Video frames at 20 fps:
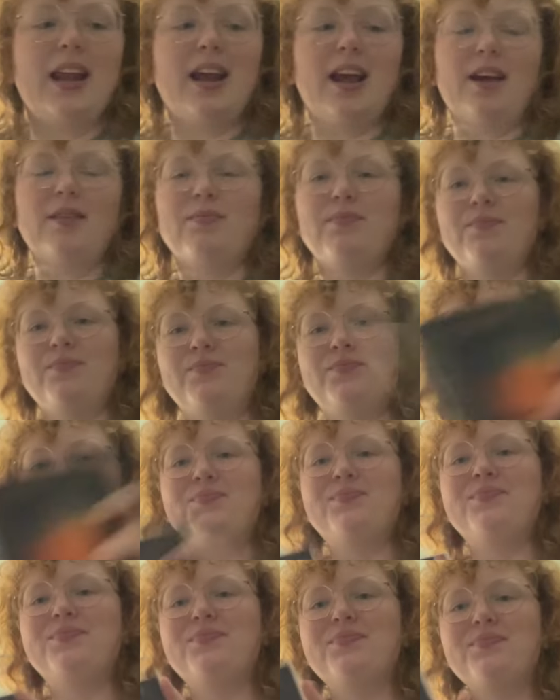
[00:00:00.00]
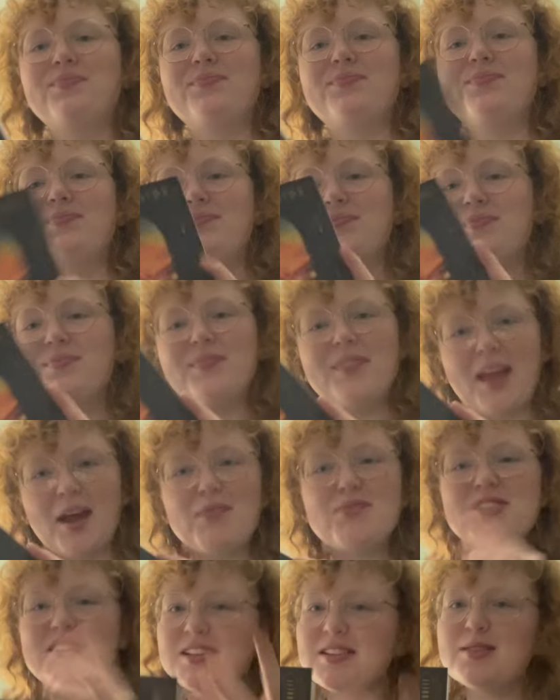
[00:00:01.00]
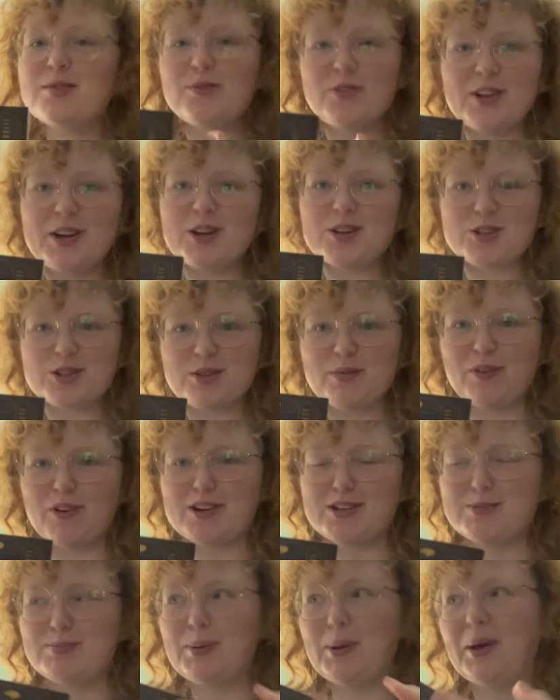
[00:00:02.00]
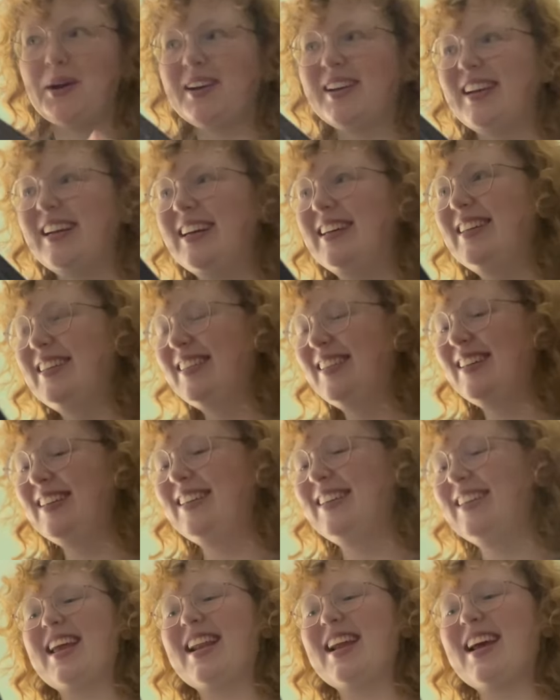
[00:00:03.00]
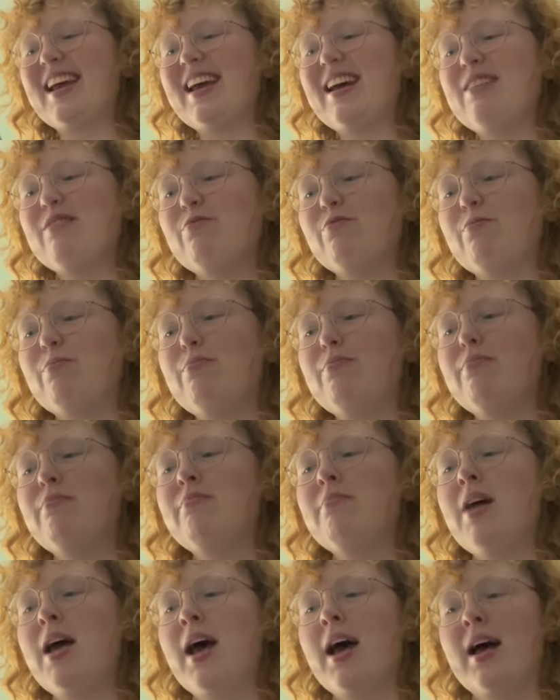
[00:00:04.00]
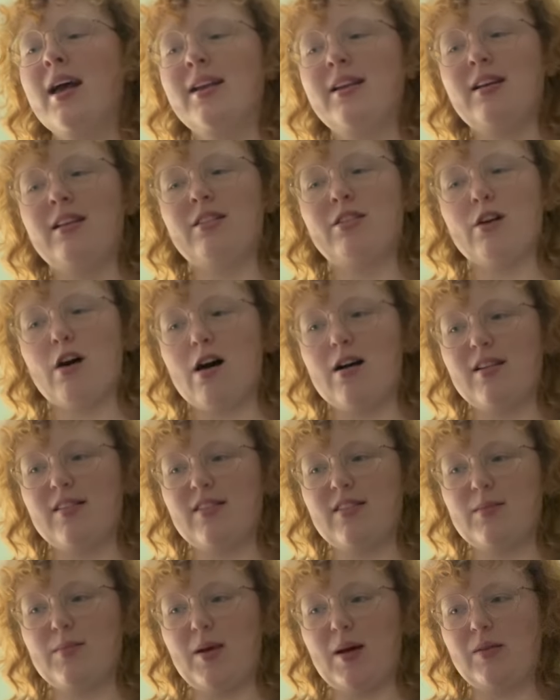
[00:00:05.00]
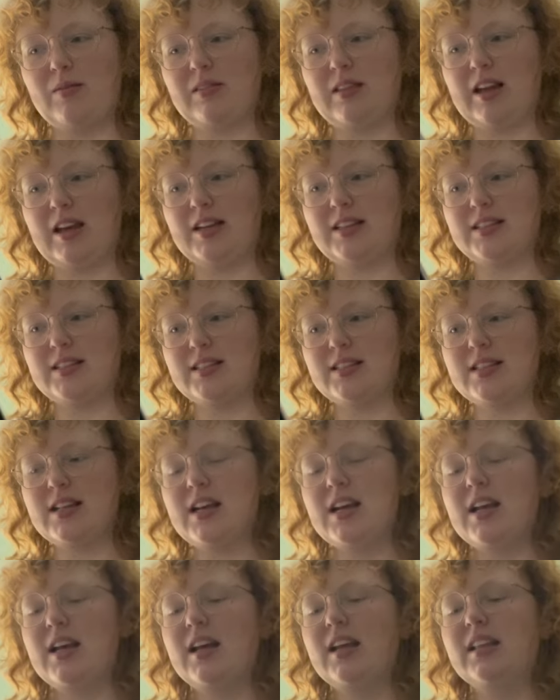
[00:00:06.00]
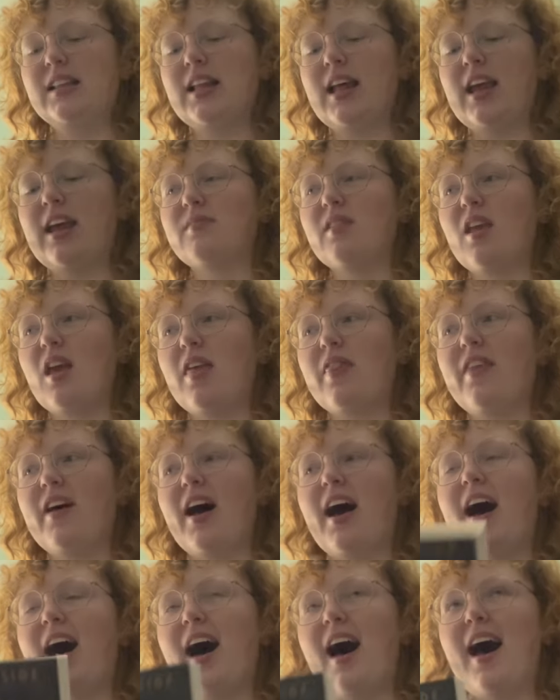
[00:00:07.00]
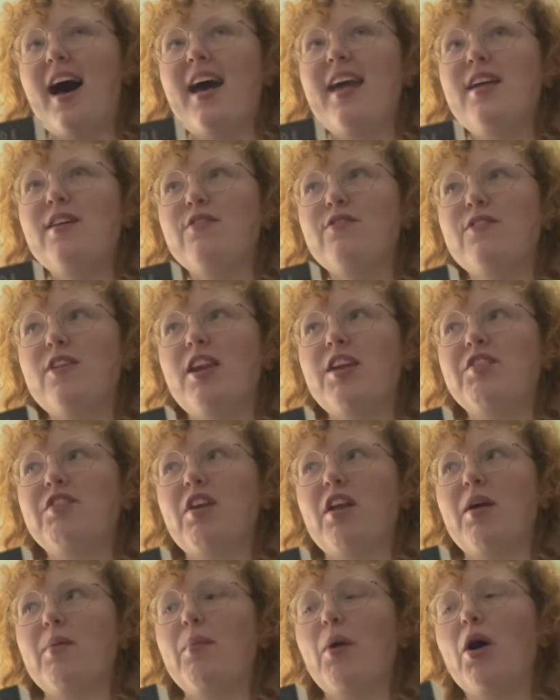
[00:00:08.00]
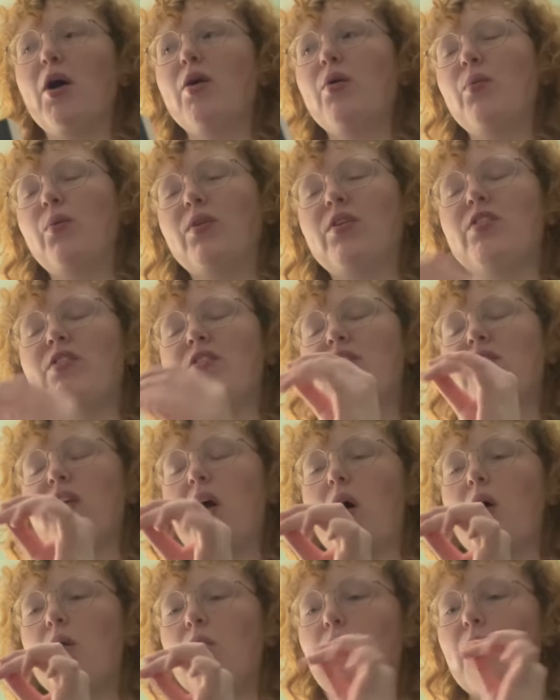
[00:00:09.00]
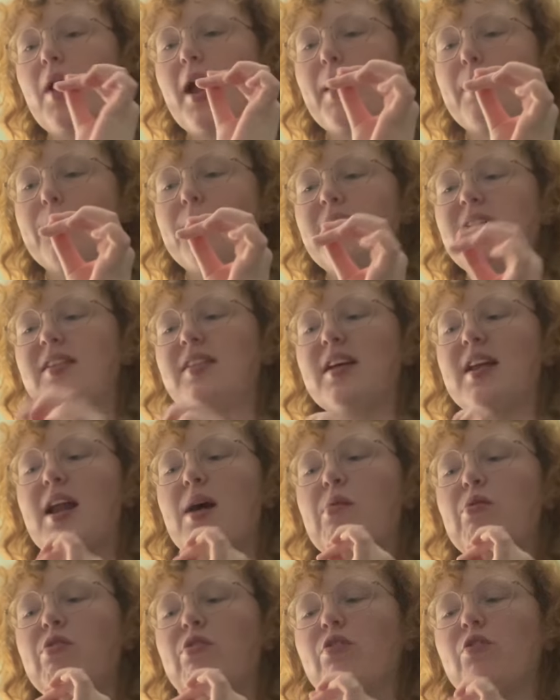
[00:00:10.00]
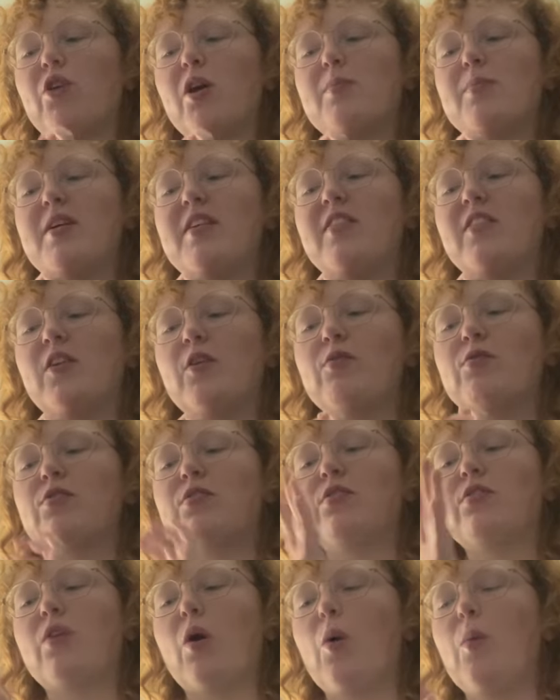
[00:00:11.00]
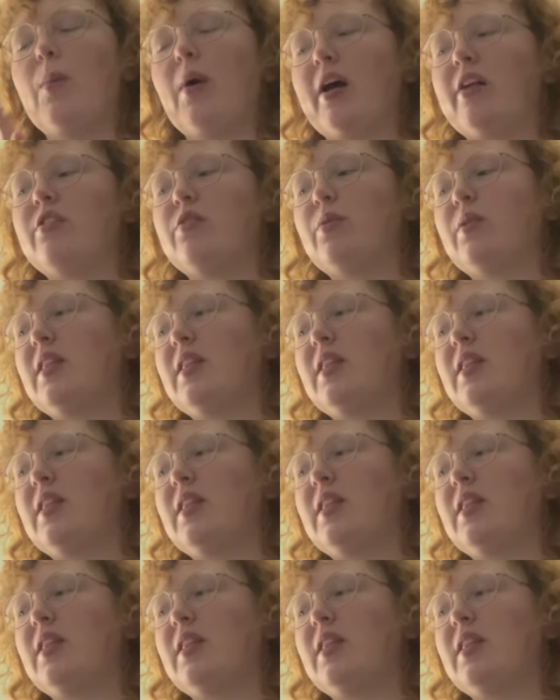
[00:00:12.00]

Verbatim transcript: I have since finished the first book. I have many thoughts about this. Like the high of finishing a book was so rampant and I was enjoying myself so much with